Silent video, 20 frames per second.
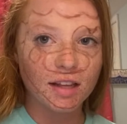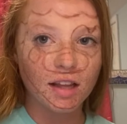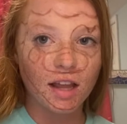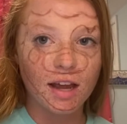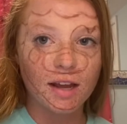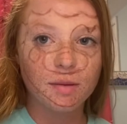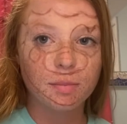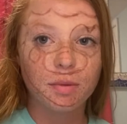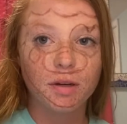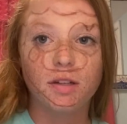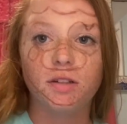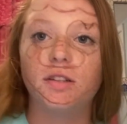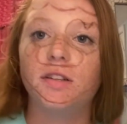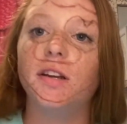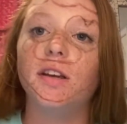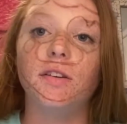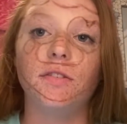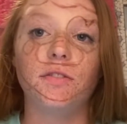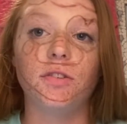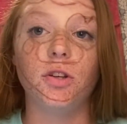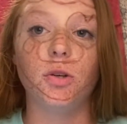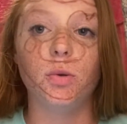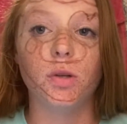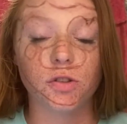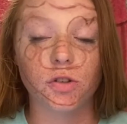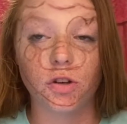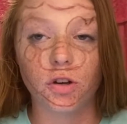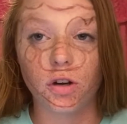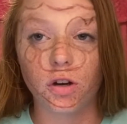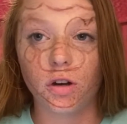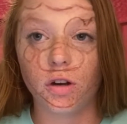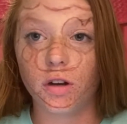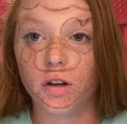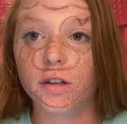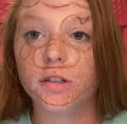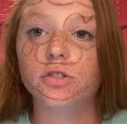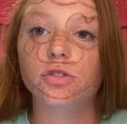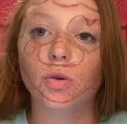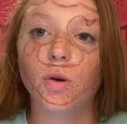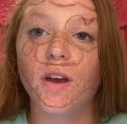like button if you are
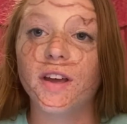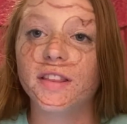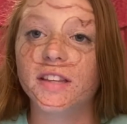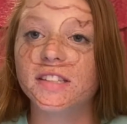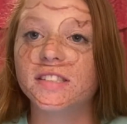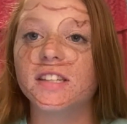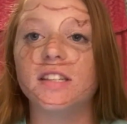enjoying this,